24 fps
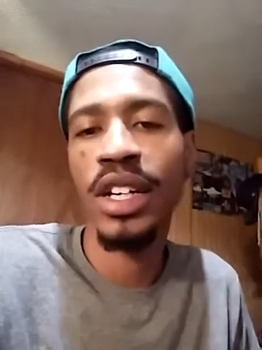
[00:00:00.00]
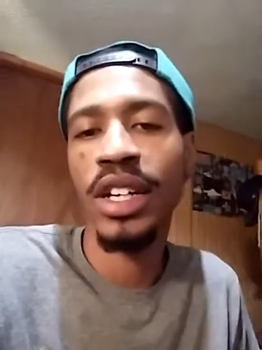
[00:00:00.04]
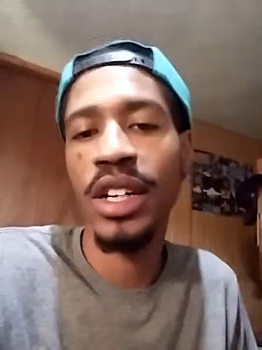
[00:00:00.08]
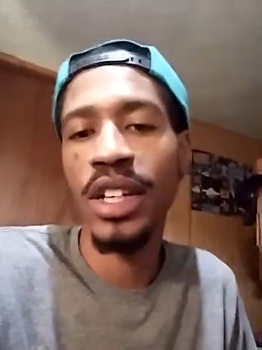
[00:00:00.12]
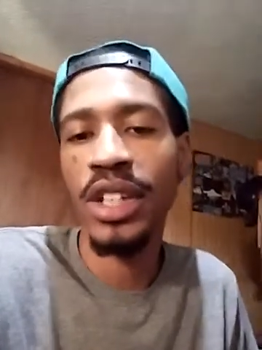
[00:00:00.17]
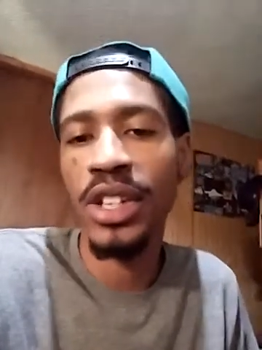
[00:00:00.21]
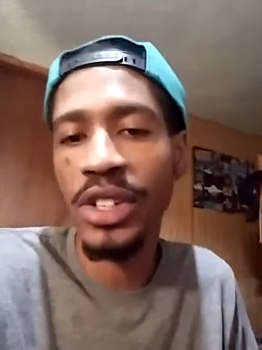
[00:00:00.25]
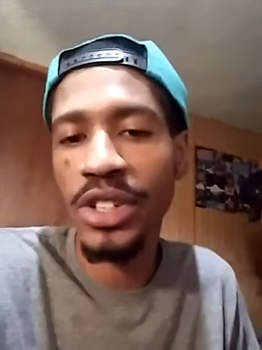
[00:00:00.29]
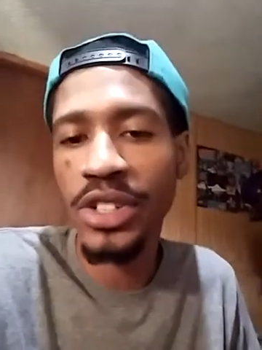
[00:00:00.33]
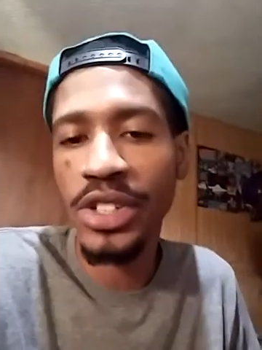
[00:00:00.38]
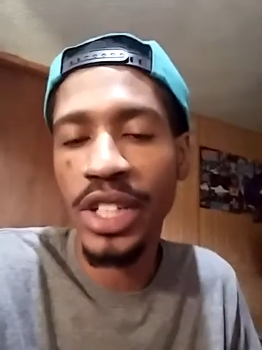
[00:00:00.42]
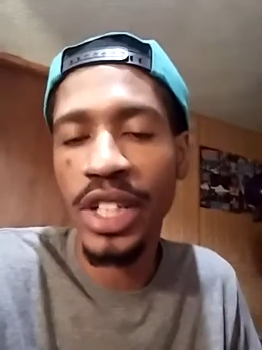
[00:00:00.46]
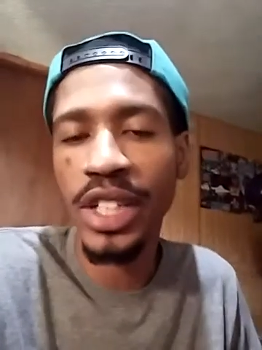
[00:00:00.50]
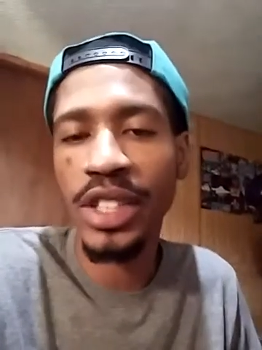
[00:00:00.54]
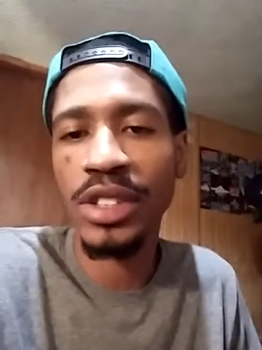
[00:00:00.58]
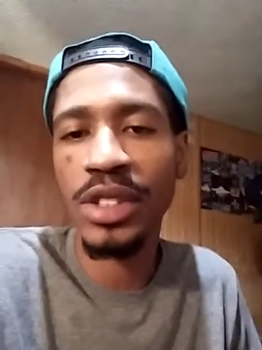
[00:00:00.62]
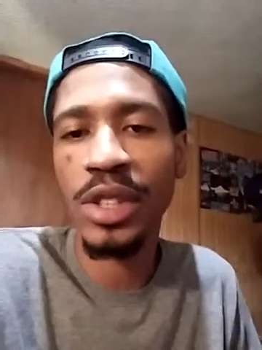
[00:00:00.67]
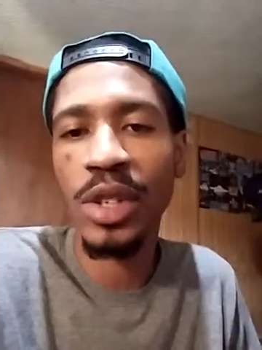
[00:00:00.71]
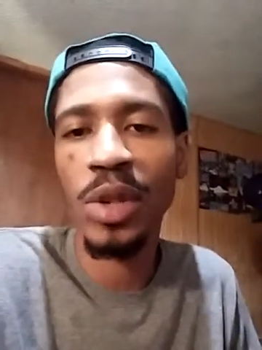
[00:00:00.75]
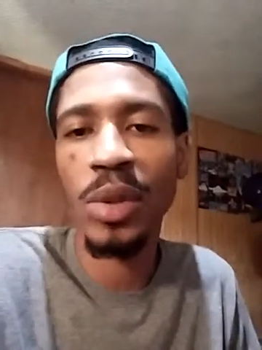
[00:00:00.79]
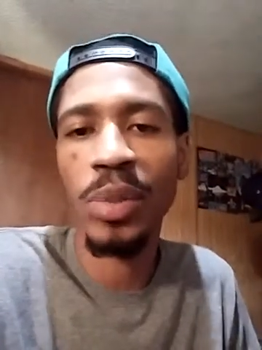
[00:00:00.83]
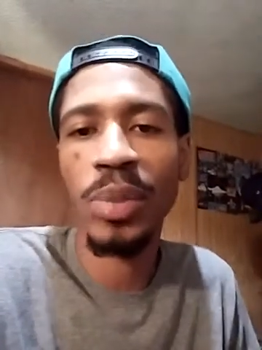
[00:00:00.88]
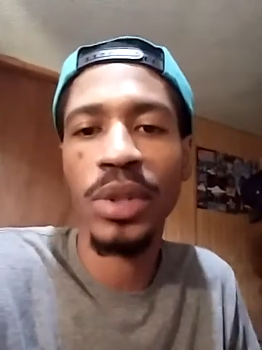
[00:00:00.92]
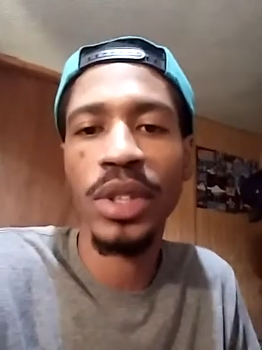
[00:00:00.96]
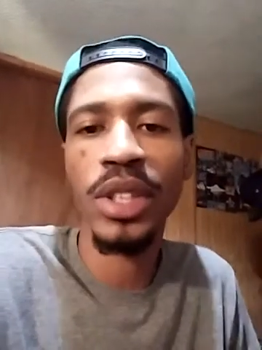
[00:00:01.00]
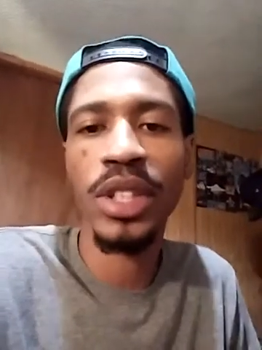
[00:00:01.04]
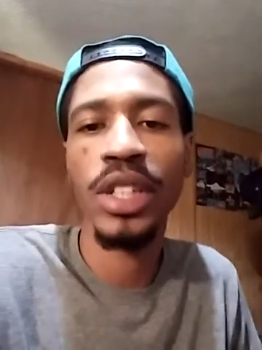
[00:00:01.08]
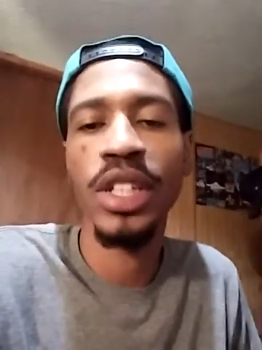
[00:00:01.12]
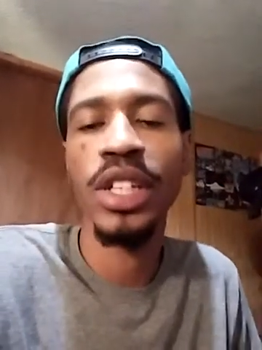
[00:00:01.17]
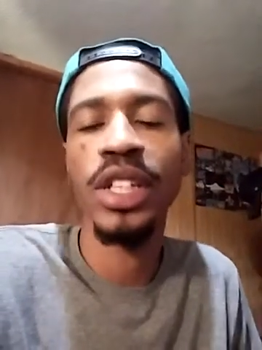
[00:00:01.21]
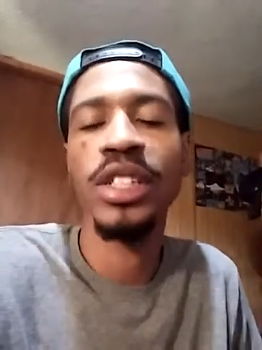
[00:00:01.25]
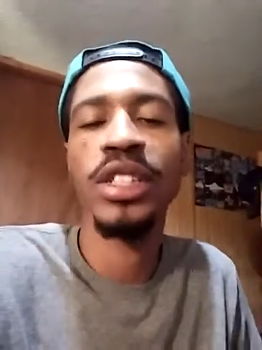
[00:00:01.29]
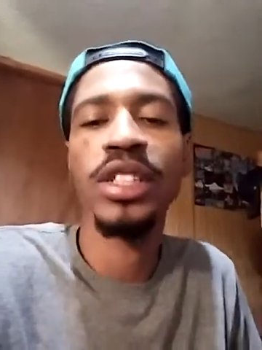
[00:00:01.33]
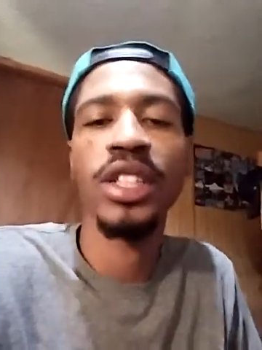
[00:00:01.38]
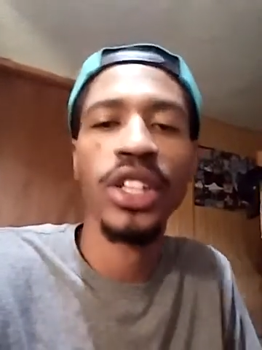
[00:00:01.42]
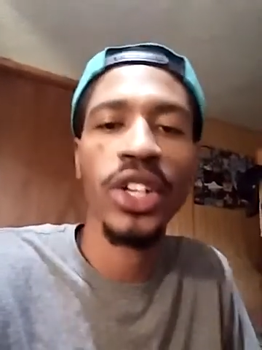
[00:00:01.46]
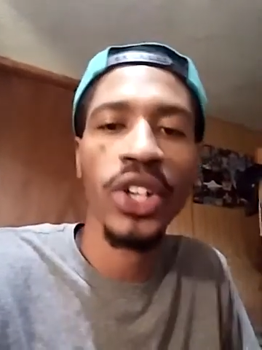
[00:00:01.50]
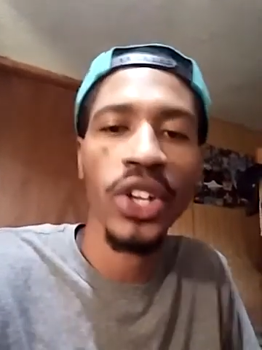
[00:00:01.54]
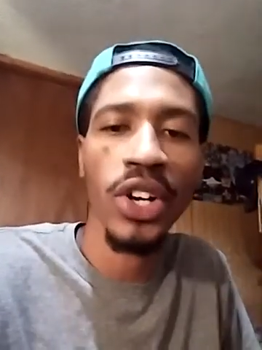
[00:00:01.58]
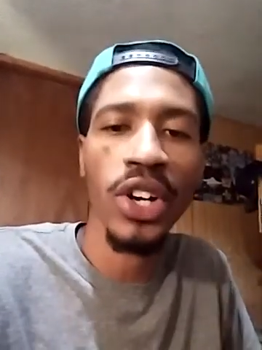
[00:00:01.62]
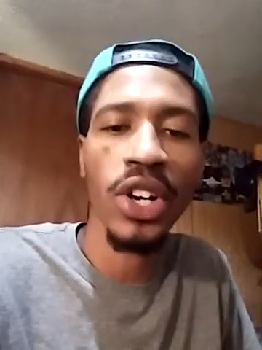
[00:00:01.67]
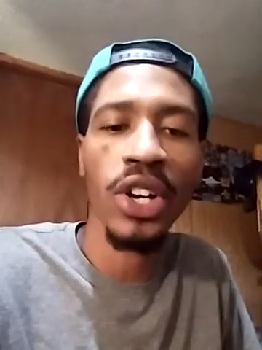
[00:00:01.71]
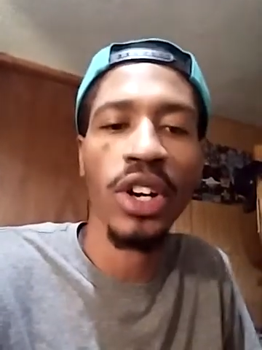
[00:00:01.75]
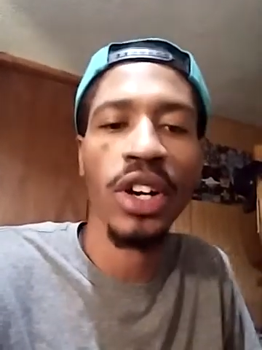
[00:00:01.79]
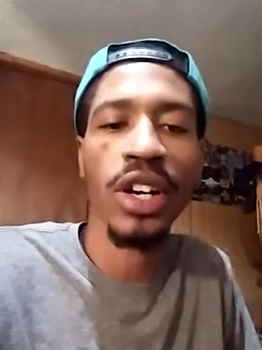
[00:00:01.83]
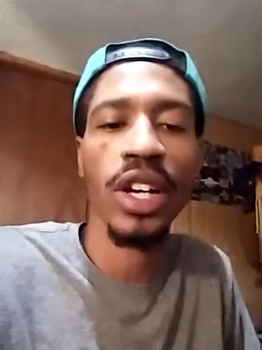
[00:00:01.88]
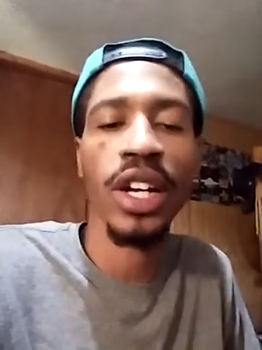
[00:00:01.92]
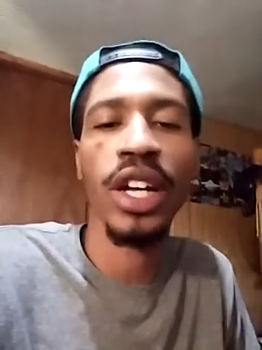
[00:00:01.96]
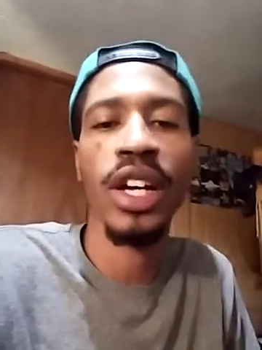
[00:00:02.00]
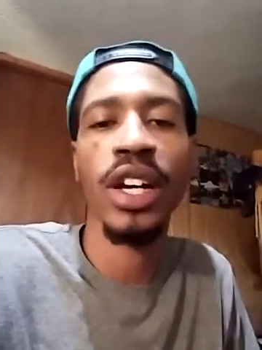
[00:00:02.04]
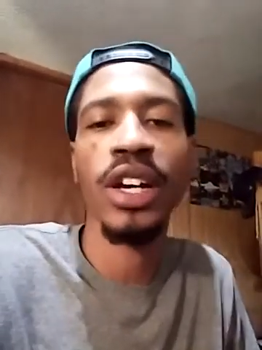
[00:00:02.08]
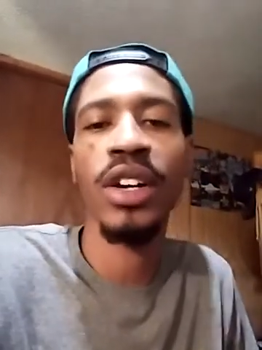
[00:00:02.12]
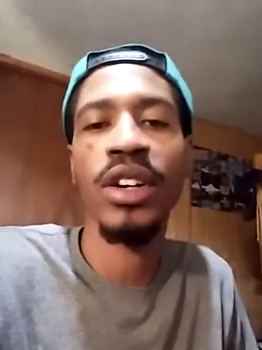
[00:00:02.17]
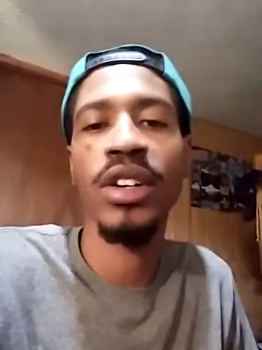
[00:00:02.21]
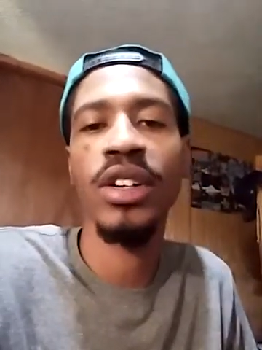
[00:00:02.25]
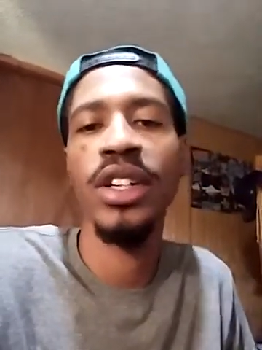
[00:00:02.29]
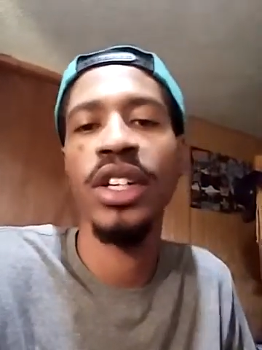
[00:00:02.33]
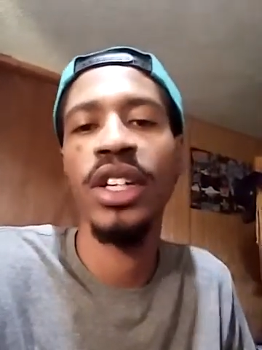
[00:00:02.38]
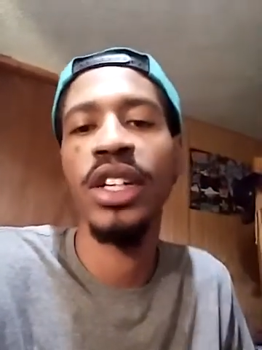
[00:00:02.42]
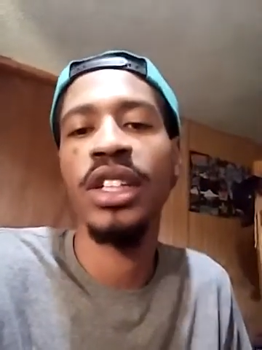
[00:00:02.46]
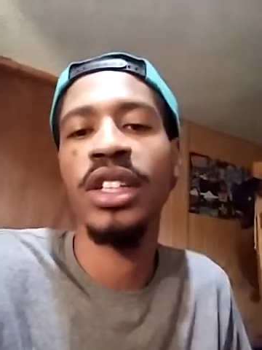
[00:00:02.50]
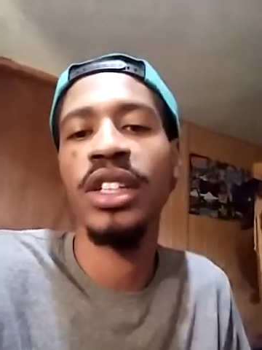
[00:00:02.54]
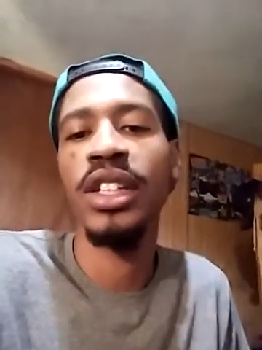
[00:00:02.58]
cut her chest open, took her heart out.